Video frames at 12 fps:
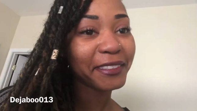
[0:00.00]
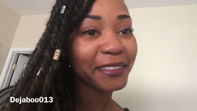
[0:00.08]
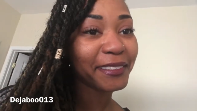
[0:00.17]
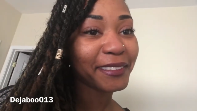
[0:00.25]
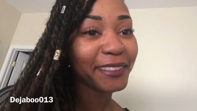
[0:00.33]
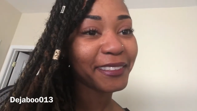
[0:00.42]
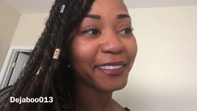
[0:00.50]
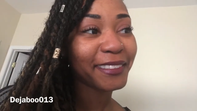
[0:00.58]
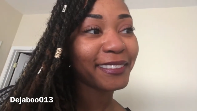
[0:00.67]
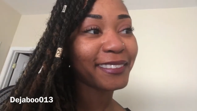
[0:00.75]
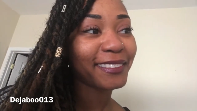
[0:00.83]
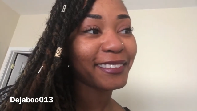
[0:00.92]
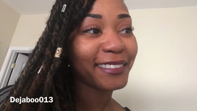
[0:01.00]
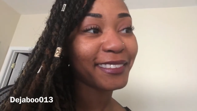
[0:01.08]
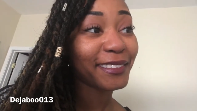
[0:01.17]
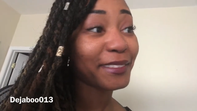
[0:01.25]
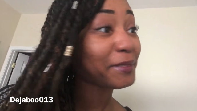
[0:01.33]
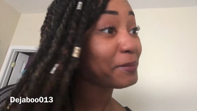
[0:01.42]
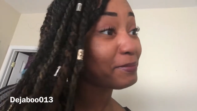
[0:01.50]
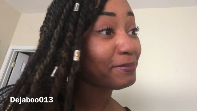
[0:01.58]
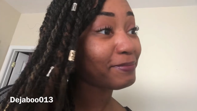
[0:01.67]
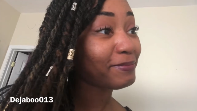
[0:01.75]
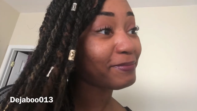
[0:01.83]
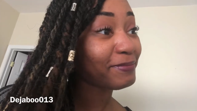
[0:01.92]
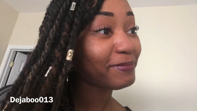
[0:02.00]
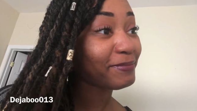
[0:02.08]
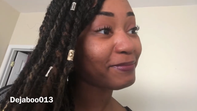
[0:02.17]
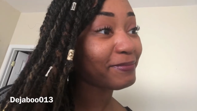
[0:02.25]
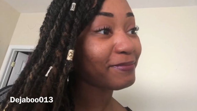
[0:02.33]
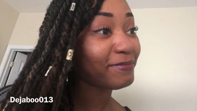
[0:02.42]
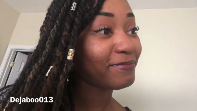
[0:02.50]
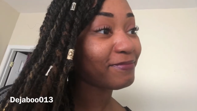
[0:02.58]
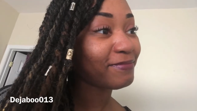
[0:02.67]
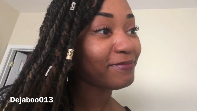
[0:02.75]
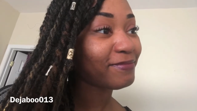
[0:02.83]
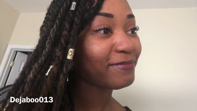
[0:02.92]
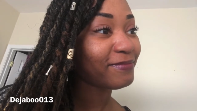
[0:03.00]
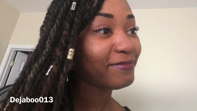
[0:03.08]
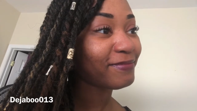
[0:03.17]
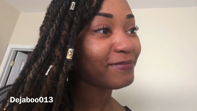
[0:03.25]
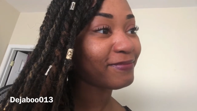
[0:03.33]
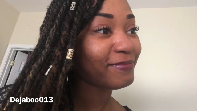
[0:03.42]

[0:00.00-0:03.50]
Nothing is said.